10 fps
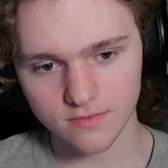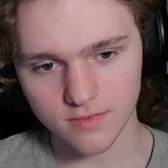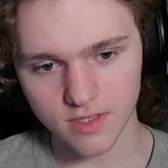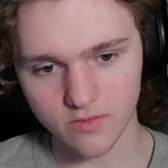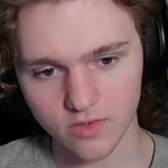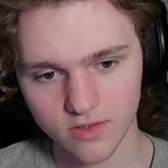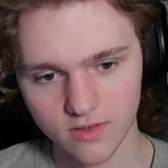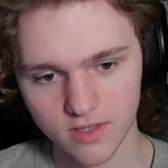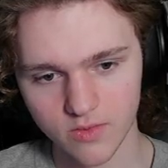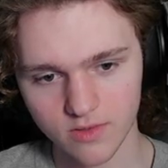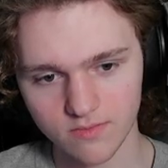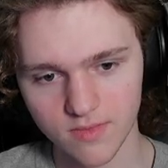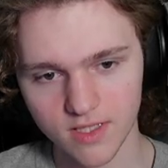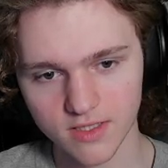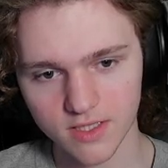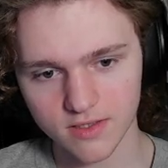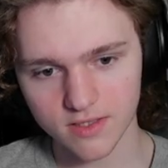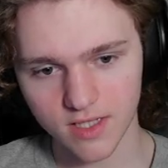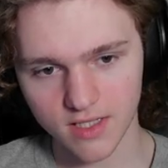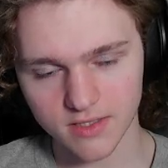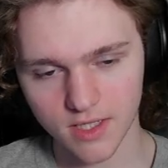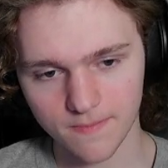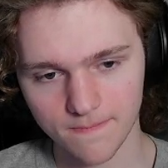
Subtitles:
It would make sense. It adds up.